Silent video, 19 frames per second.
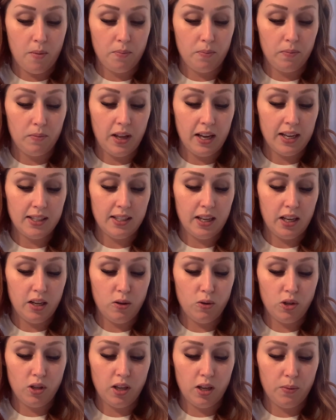Like I said,
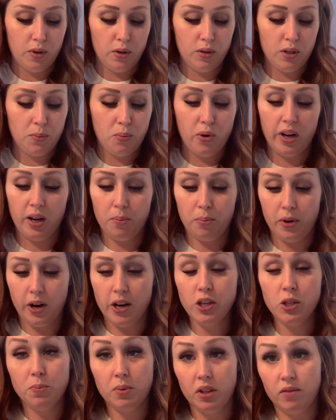usually I would use a pointed
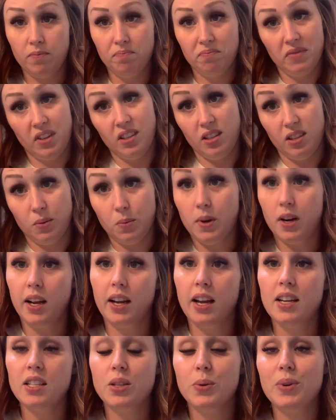brush, but this is what I
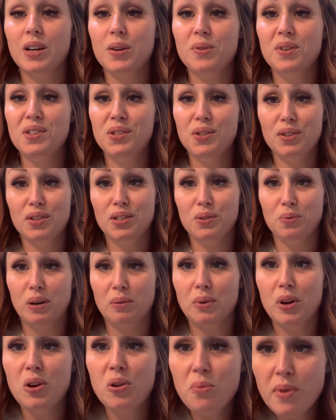got to work with, so this is what I'm
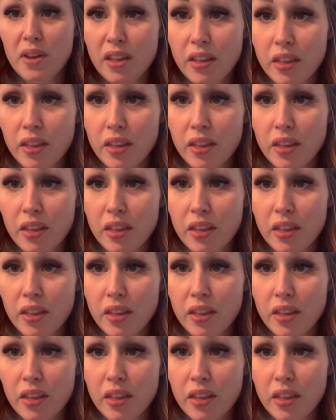going with.